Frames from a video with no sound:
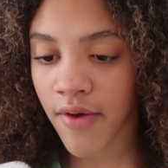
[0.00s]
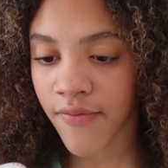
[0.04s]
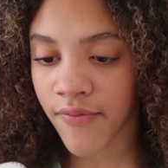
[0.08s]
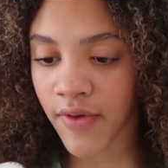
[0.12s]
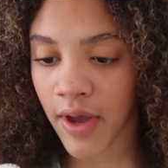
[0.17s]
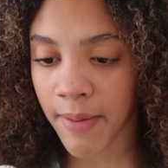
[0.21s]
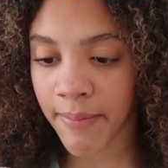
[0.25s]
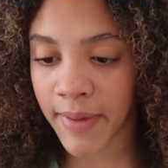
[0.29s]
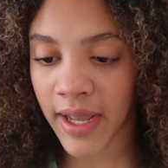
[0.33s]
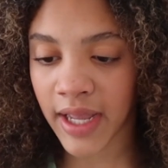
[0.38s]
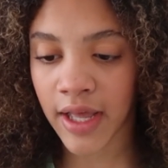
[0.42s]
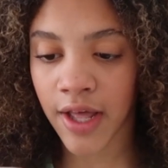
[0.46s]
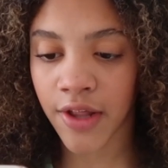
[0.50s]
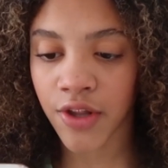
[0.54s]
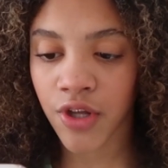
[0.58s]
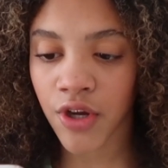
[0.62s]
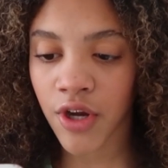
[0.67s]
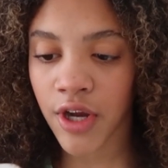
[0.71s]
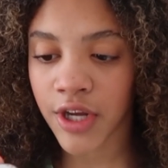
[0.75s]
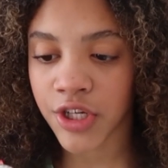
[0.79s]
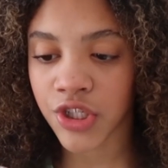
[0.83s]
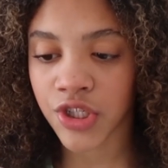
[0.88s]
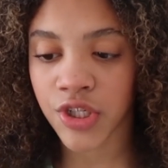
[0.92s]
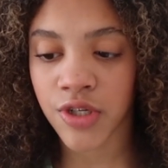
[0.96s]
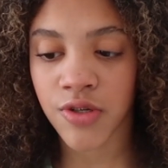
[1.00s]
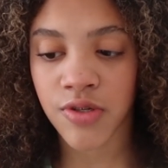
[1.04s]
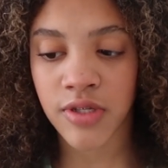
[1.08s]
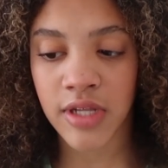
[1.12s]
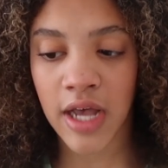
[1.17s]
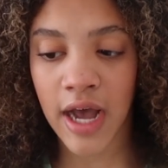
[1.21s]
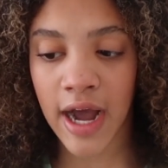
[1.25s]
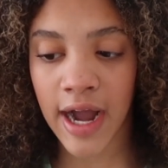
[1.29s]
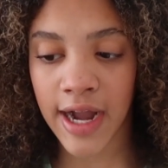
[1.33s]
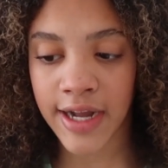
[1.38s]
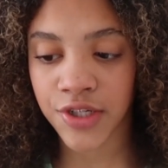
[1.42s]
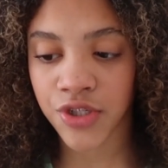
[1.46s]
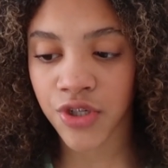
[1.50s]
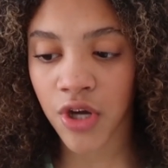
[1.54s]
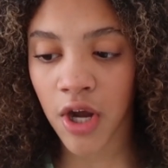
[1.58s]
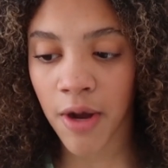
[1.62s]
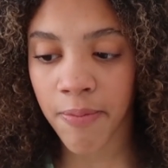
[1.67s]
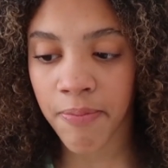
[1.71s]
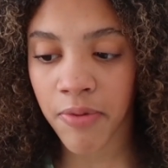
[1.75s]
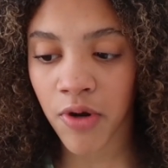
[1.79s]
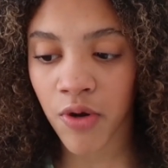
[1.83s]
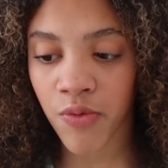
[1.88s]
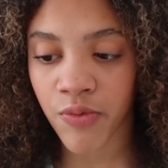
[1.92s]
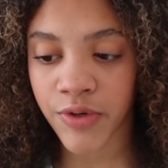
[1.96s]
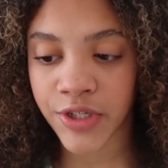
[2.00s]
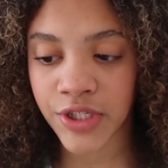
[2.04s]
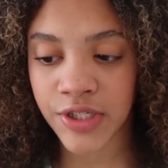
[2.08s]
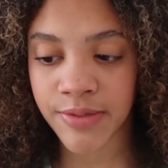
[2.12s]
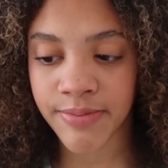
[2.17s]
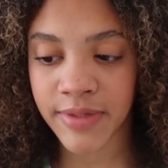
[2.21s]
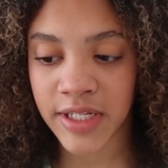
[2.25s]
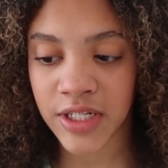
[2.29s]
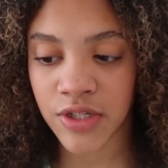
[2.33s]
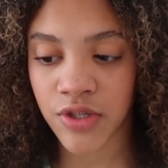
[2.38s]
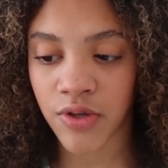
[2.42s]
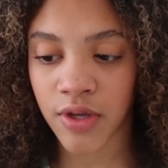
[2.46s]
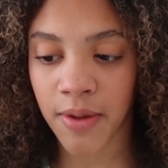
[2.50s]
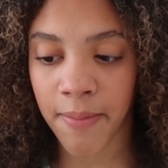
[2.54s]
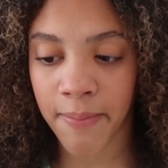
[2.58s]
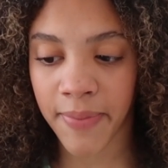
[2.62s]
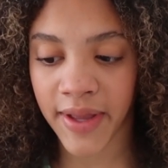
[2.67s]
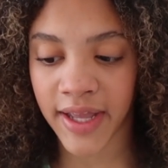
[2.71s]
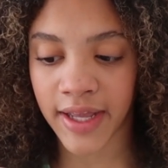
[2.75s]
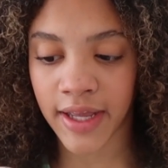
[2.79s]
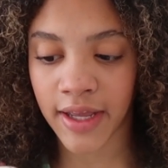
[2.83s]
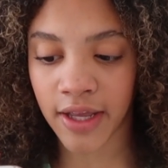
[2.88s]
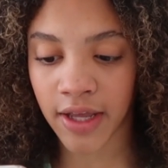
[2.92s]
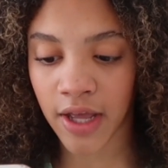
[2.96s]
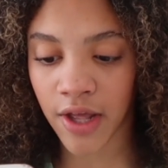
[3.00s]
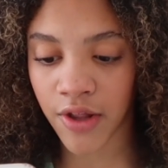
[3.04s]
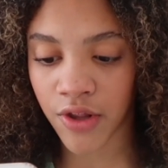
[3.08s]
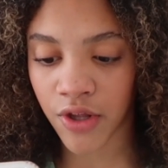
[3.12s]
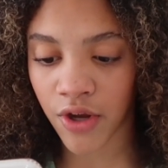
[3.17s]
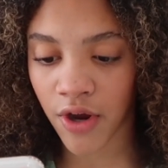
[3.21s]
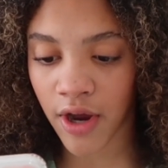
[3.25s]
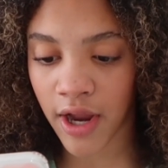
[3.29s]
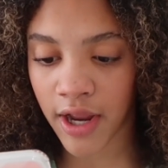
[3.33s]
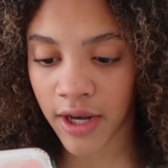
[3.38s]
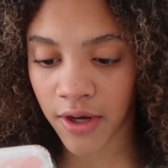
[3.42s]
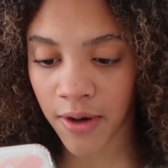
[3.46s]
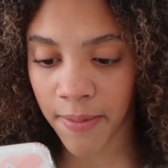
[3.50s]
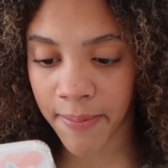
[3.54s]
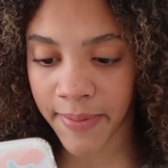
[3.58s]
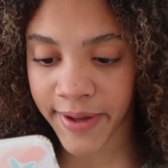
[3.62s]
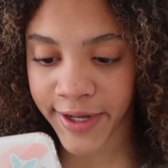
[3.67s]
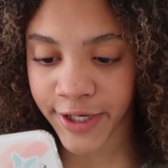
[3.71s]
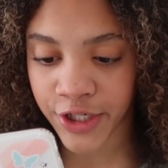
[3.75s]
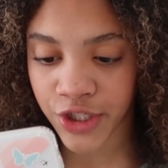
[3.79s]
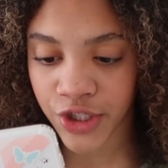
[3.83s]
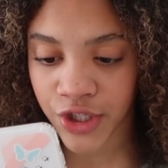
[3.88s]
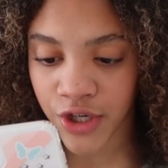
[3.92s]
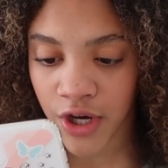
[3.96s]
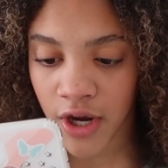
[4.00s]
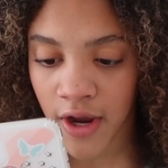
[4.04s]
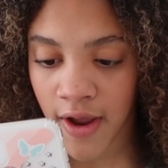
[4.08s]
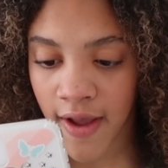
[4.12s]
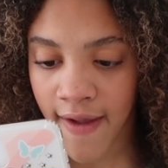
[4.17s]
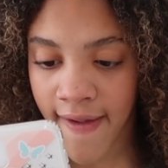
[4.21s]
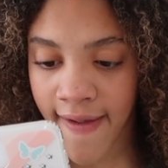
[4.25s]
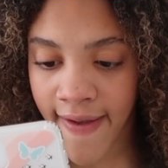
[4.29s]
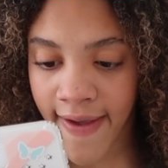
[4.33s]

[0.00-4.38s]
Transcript: find my color and chose eyedropper, which means you can pick a color in your picture.